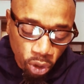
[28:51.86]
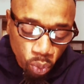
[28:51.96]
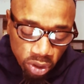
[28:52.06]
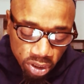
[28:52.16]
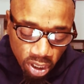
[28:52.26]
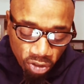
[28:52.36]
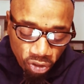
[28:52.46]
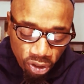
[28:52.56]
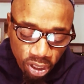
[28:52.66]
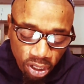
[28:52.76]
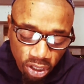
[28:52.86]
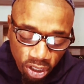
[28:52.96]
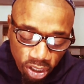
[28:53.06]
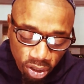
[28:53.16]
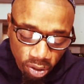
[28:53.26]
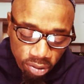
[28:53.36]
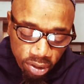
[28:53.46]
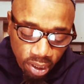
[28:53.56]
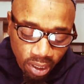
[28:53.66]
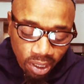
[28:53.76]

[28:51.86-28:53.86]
You are suffering under a curse,